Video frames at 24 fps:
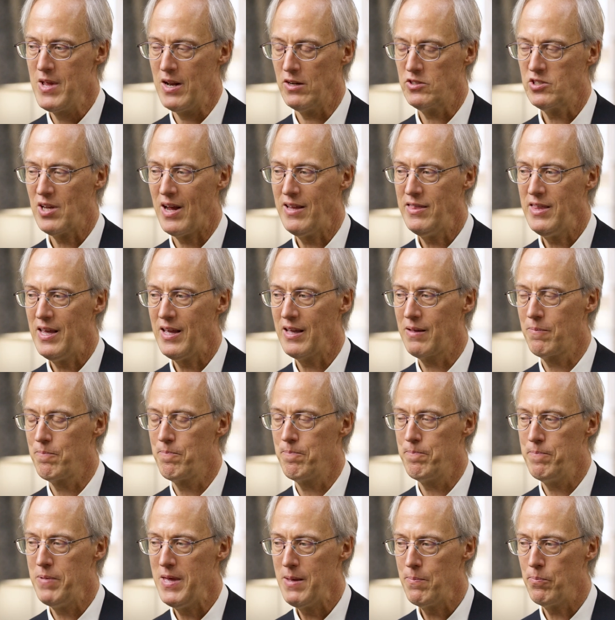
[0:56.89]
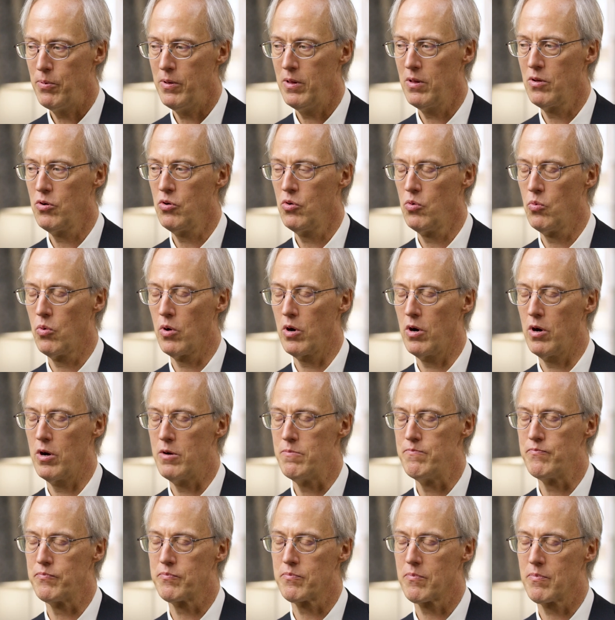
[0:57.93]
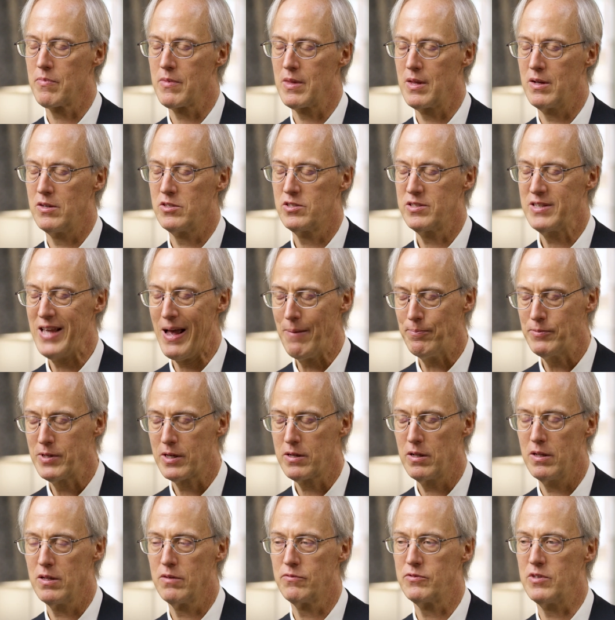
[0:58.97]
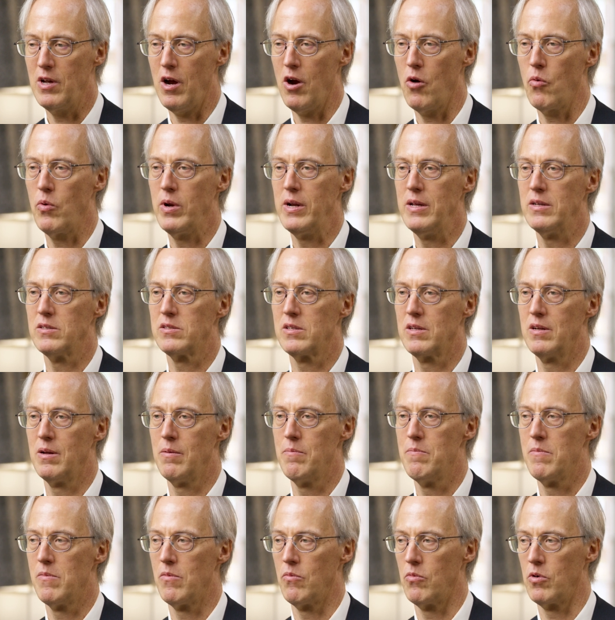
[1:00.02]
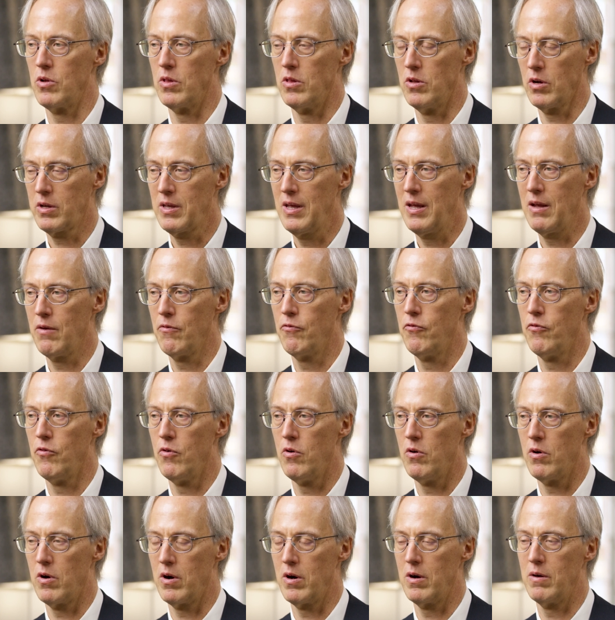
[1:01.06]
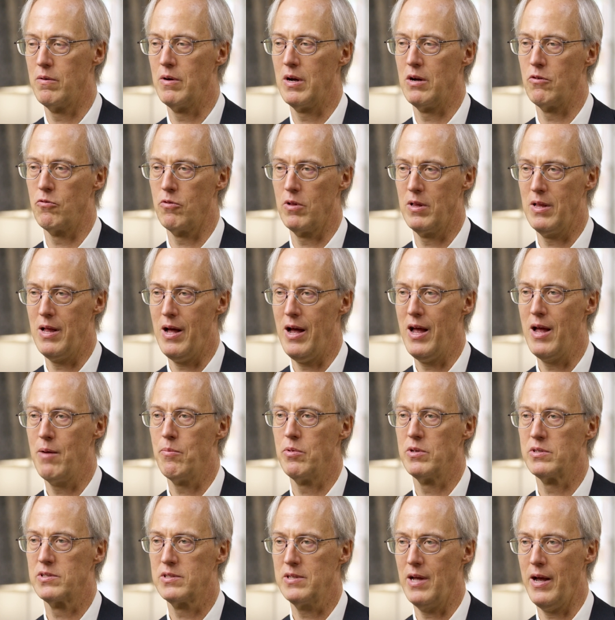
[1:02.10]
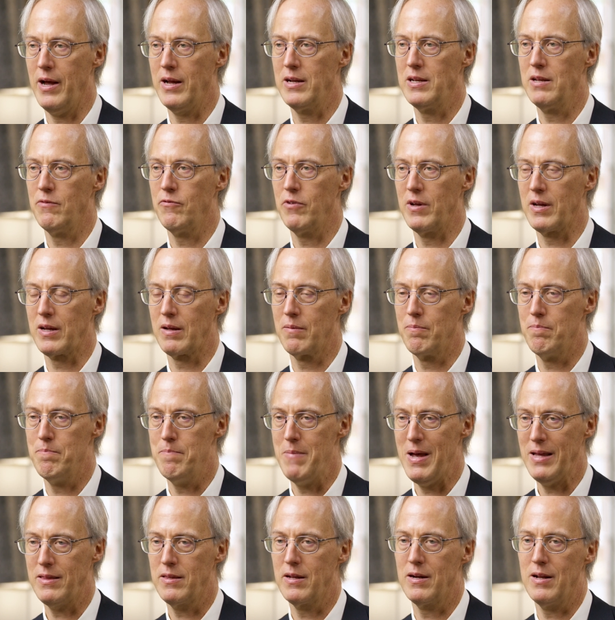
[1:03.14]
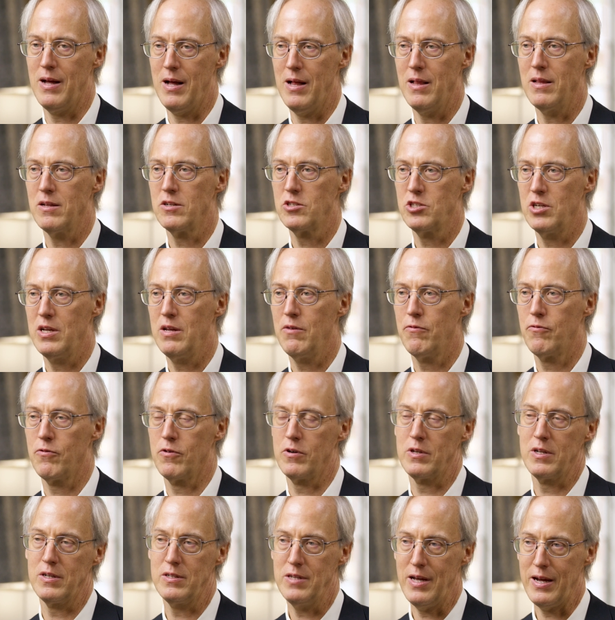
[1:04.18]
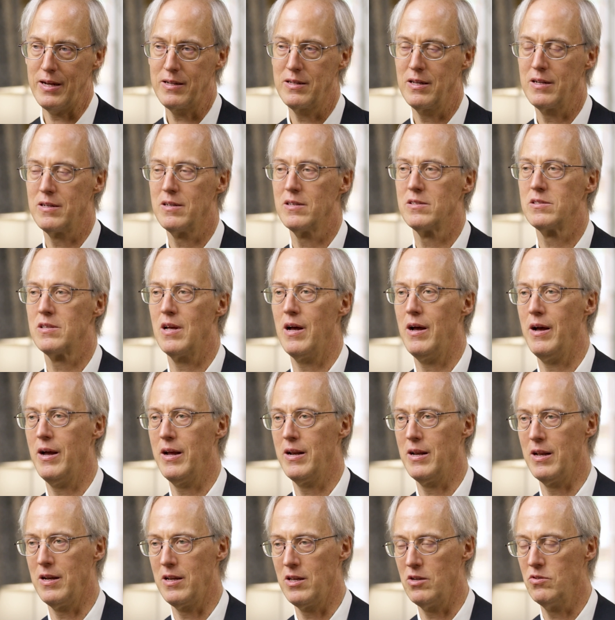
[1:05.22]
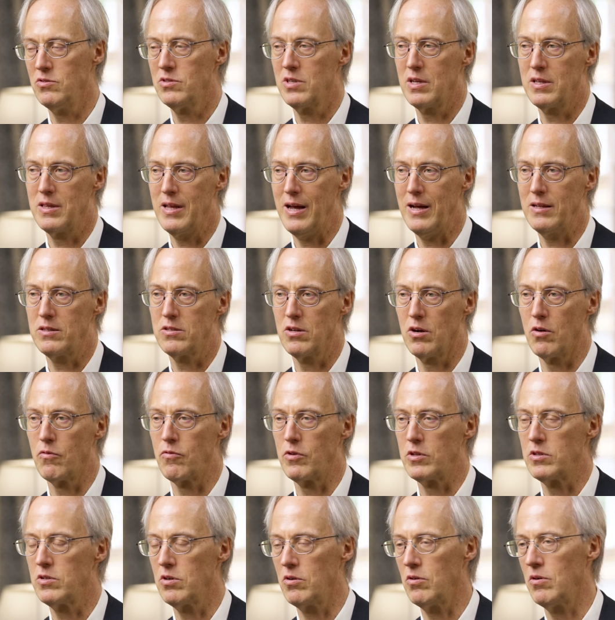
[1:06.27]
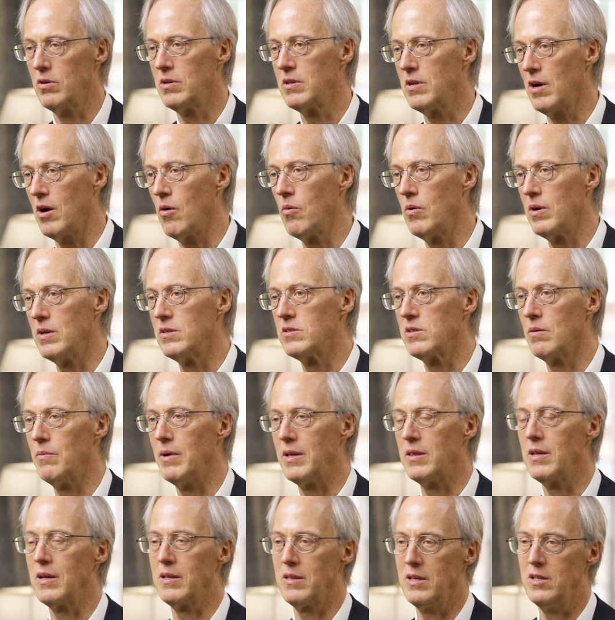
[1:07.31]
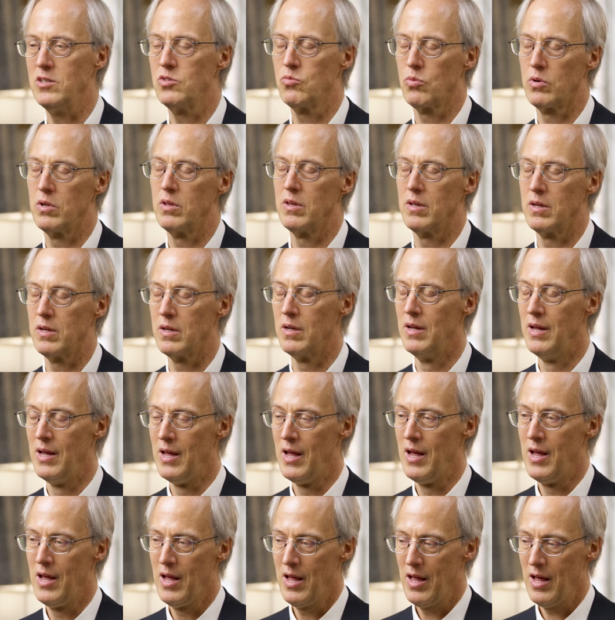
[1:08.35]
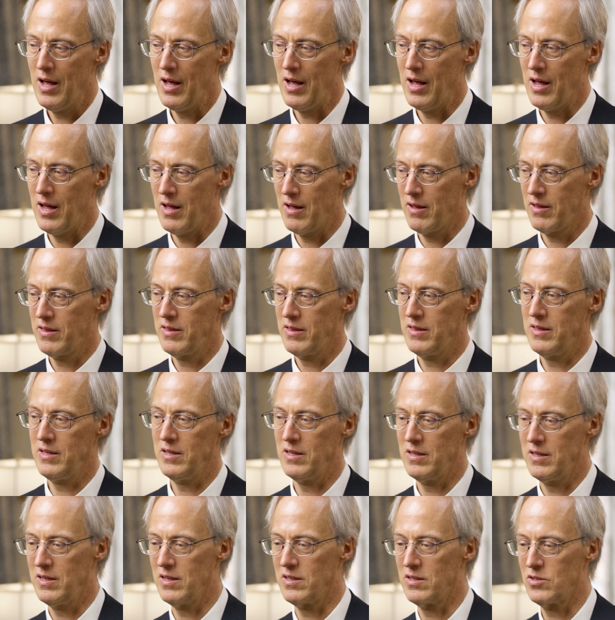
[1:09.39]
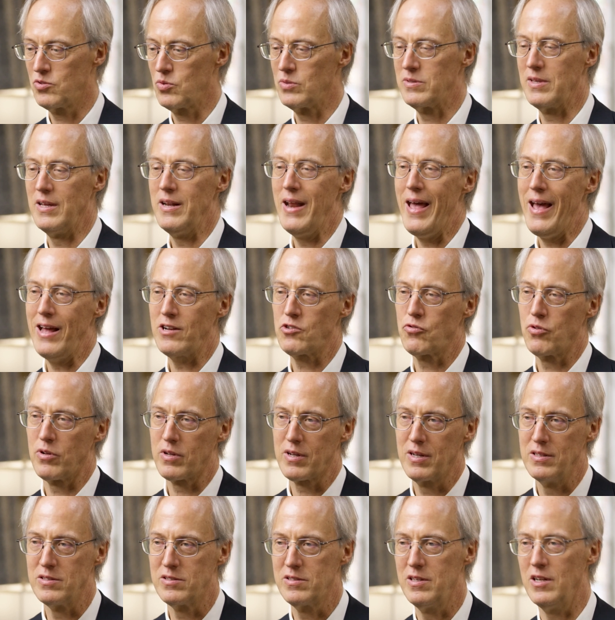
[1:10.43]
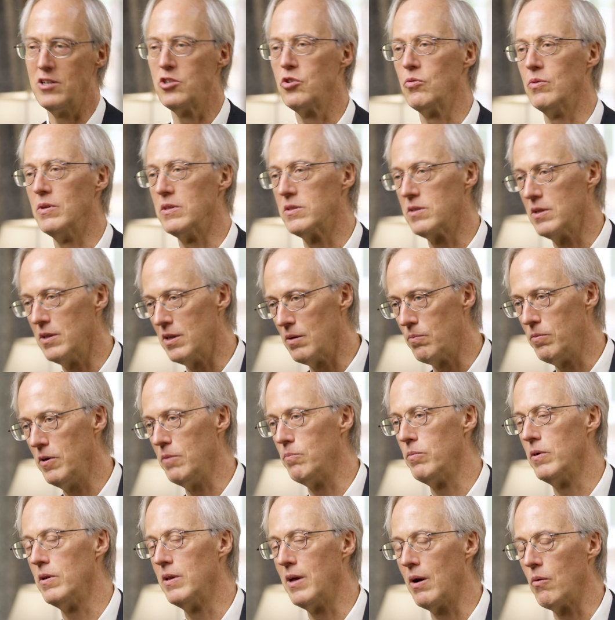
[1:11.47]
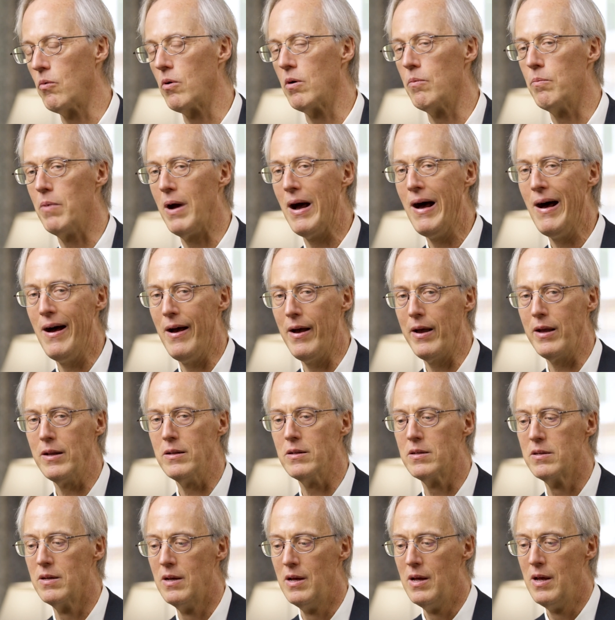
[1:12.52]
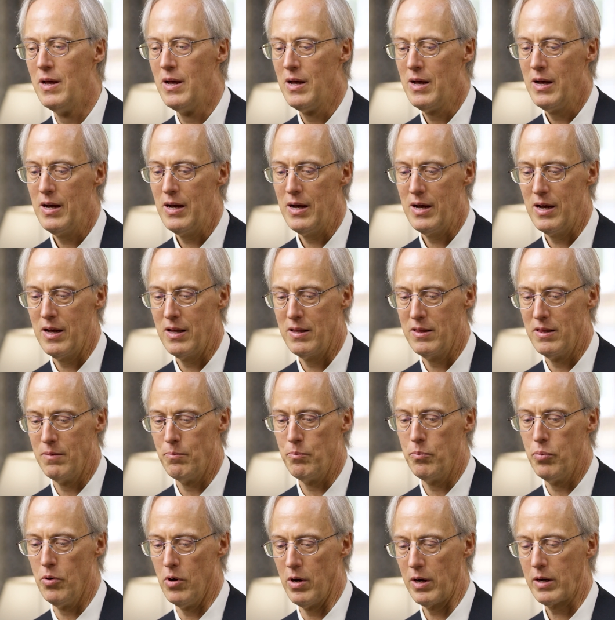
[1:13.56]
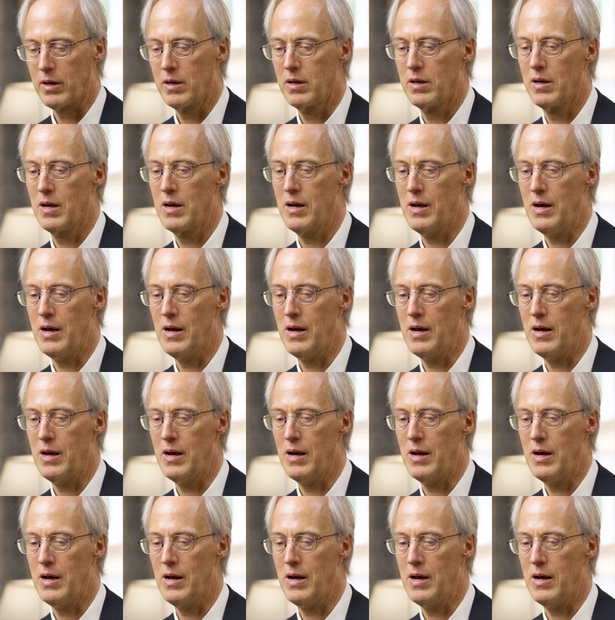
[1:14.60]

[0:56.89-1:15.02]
You know, so I think people who were skeptical Darwinism, were looking for a reliable scientific methodology for detecting design and using that to overturn Darwinism. I think these were this was the natural constituency, the people that were behind the book.